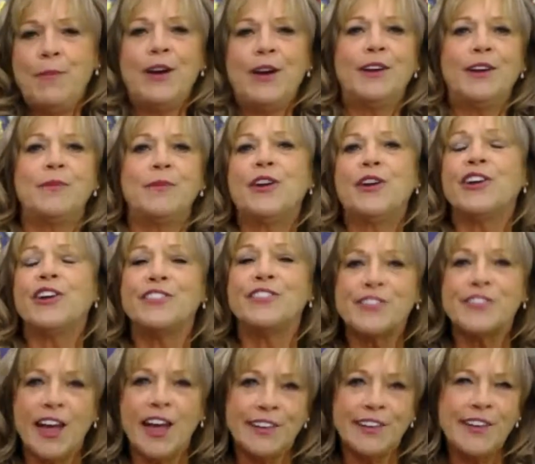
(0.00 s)
on America's
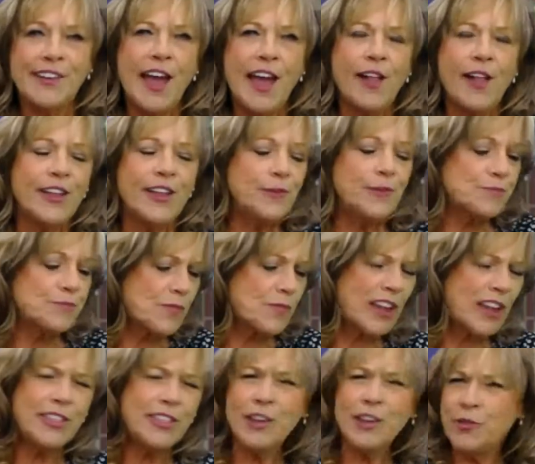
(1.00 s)
Got Talent.
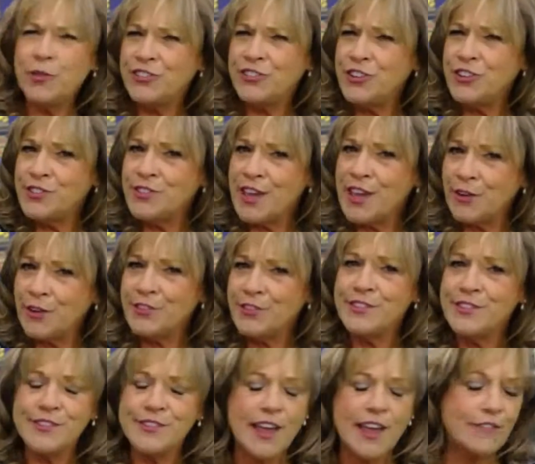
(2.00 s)
I think it was
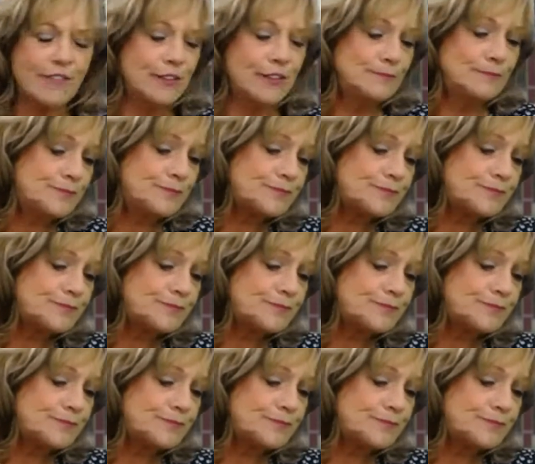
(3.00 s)
2007.